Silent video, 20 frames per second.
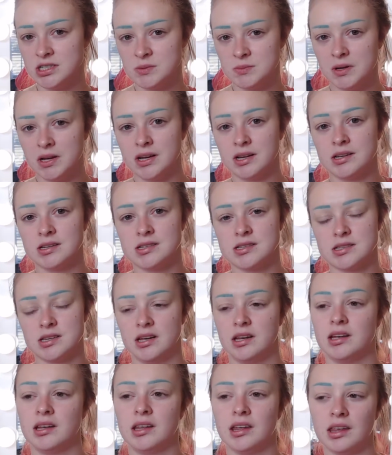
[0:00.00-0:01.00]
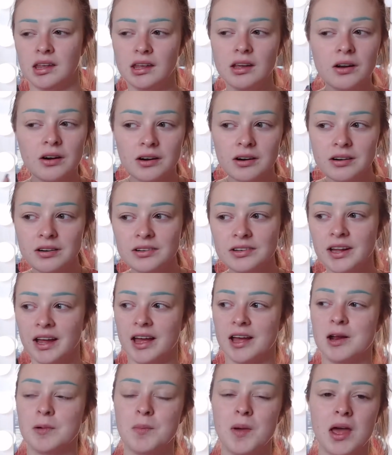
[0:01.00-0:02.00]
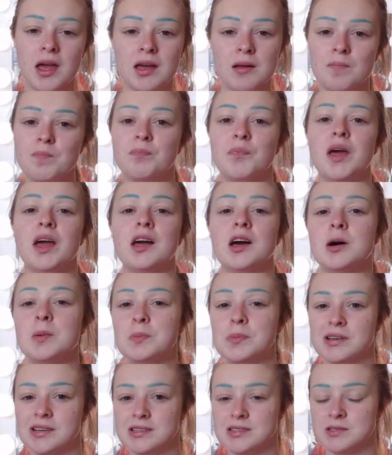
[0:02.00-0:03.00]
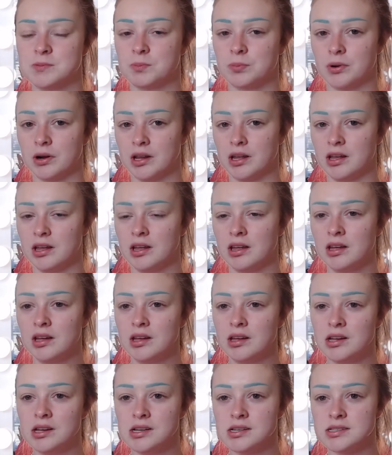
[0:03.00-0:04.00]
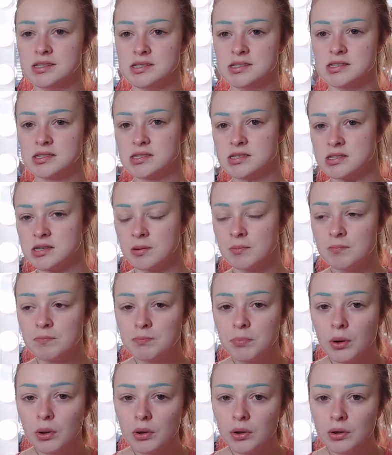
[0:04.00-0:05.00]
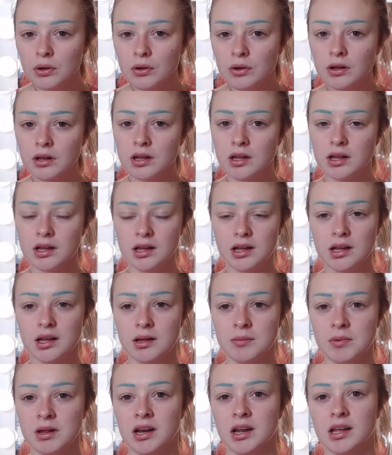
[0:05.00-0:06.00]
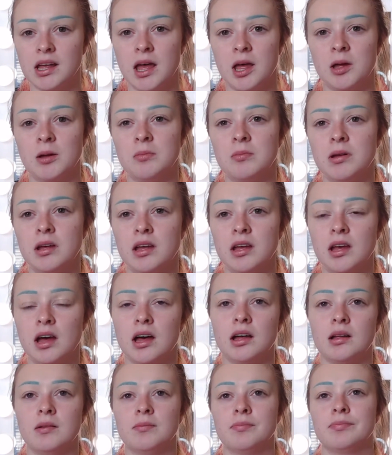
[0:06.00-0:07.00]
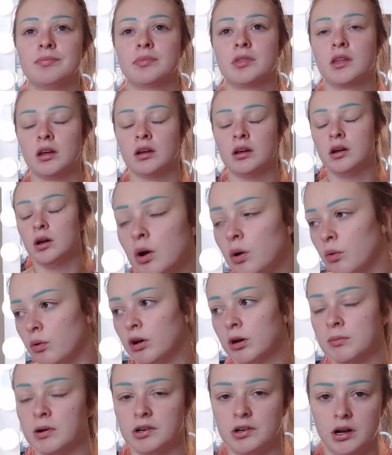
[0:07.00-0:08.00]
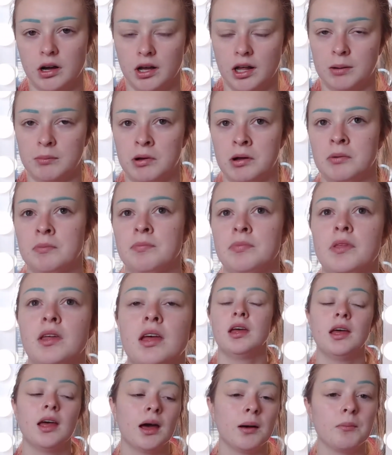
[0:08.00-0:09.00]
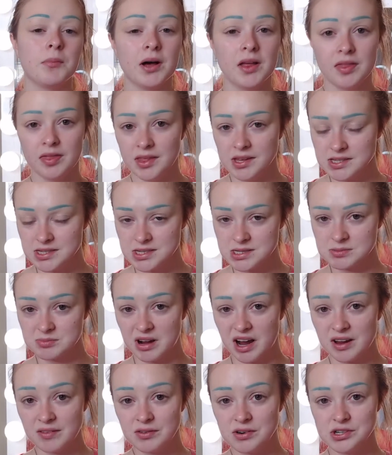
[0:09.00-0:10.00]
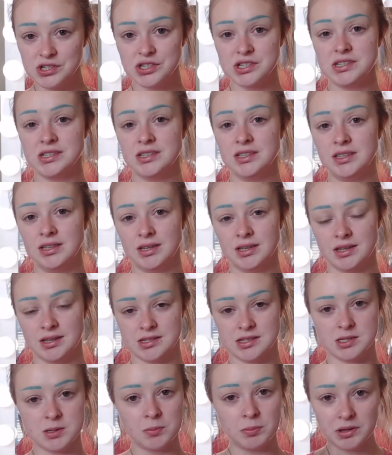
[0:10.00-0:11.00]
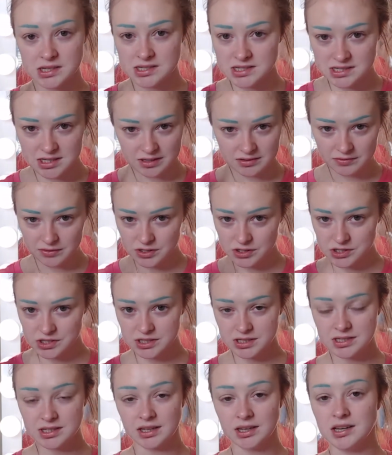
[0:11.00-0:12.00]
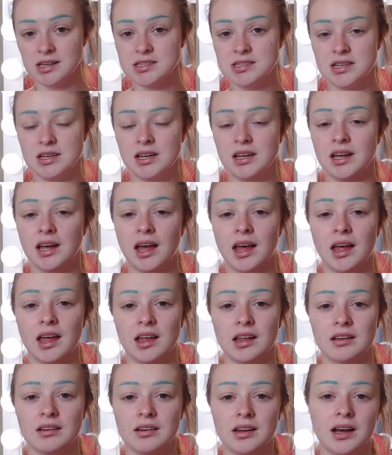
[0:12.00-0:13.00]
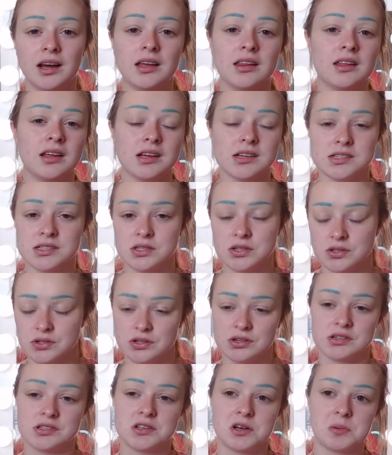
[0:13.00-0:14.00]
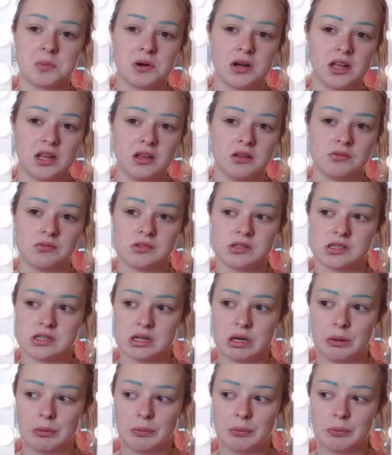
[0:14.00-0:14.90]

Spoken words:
because like e-girl anime makeup is pretty simple. I mean, it can be. What am I talking about? But this is my version, simplistic version, easy, and I think it still turns out pretty cute, so.